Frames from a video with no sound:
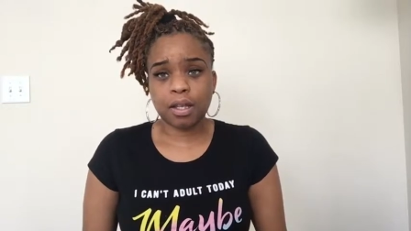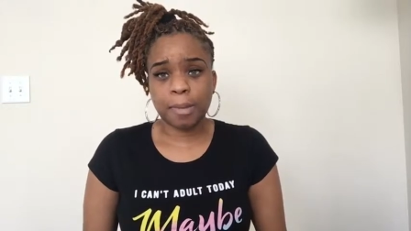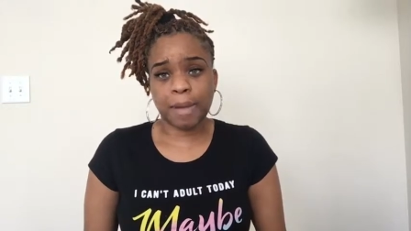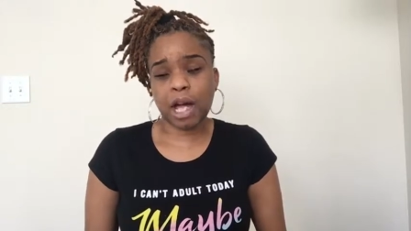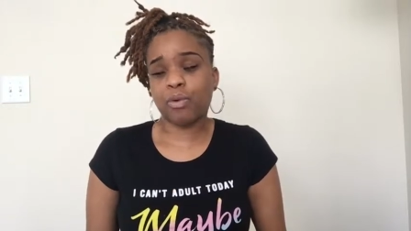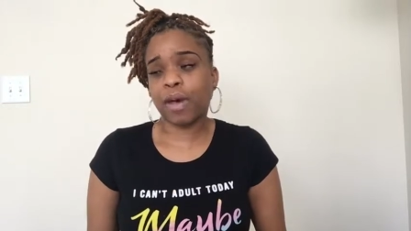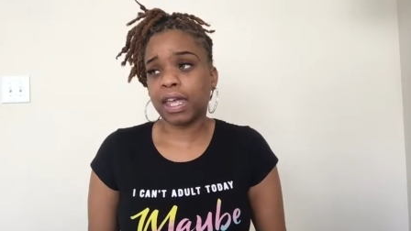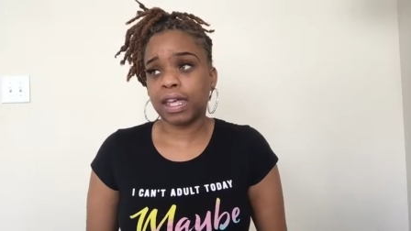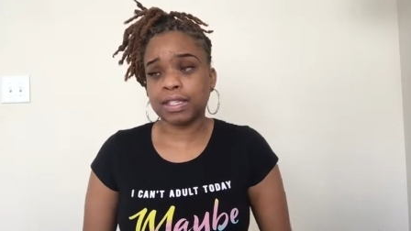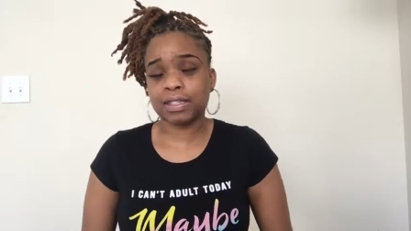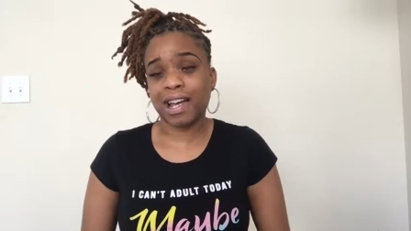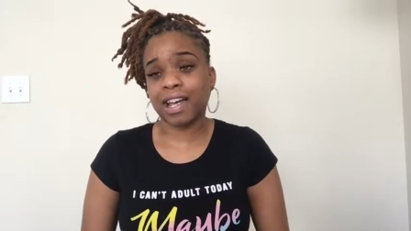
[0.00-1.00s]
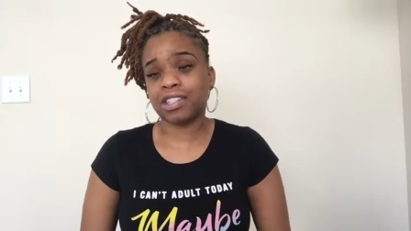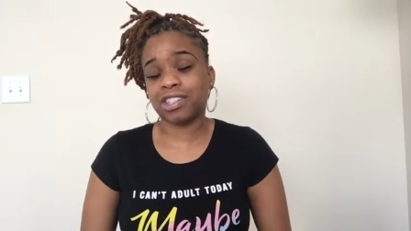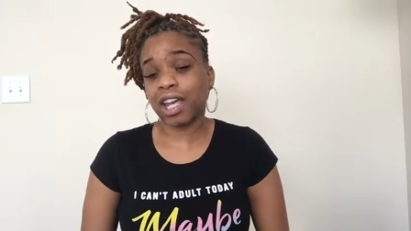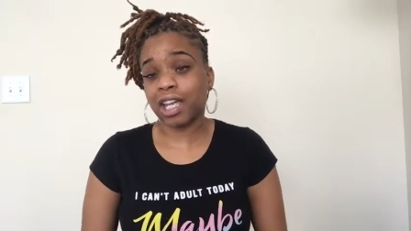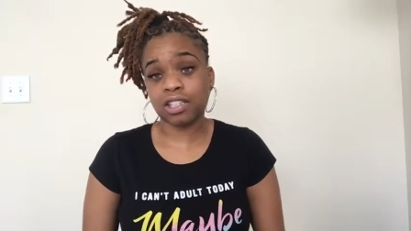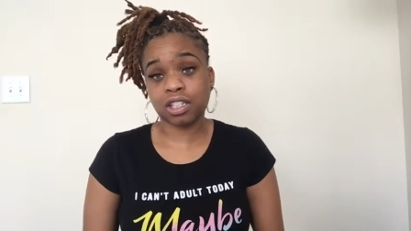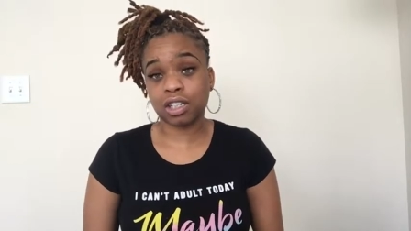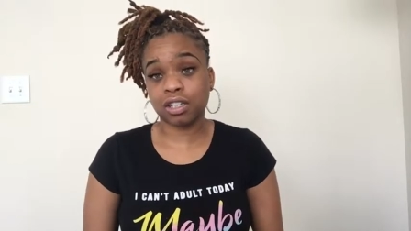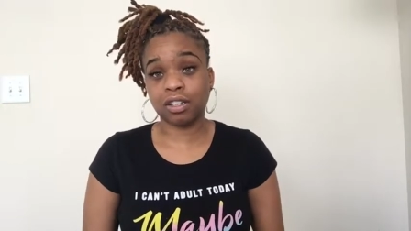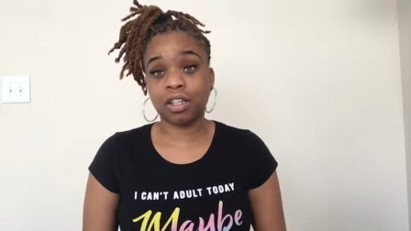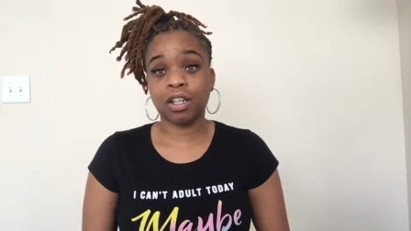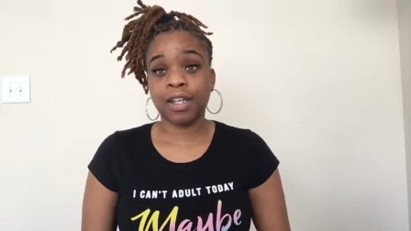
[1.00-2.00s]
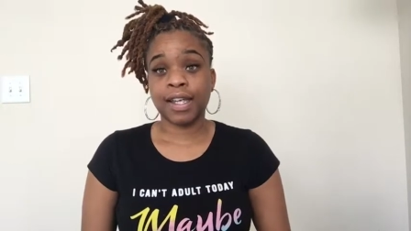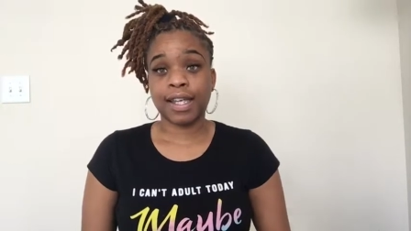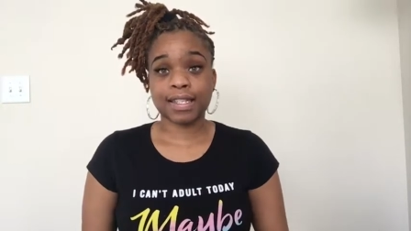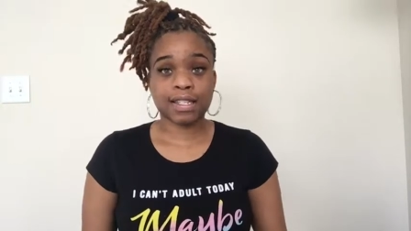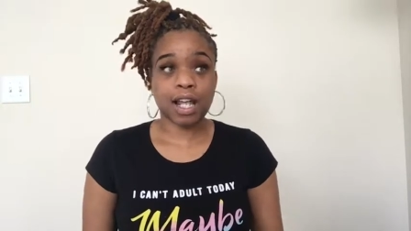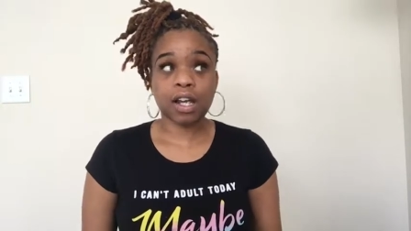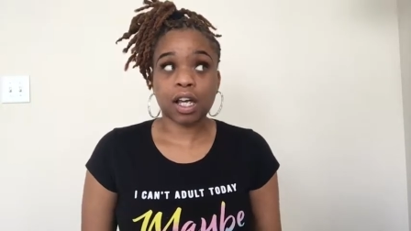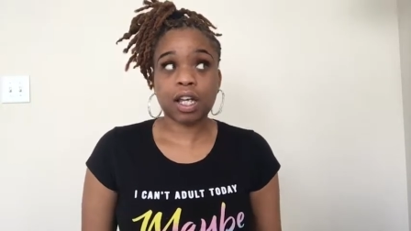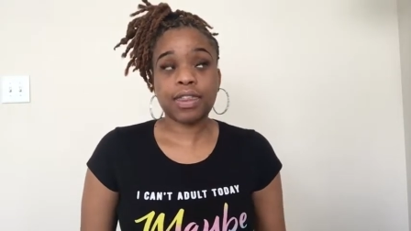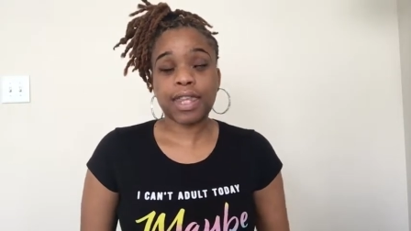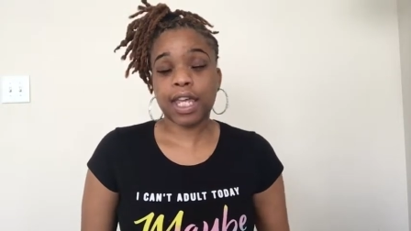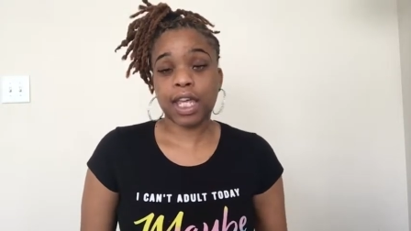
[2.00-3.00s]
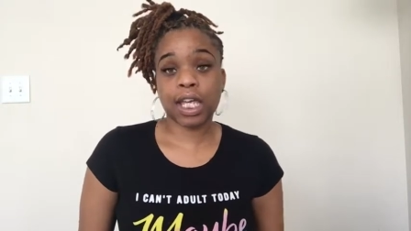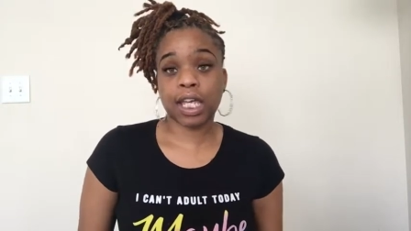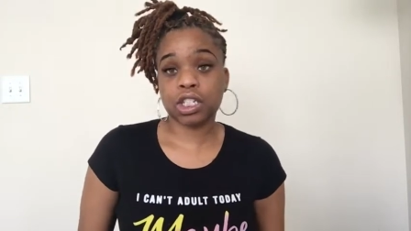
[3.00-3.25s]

my weight is not changing is not a good thing.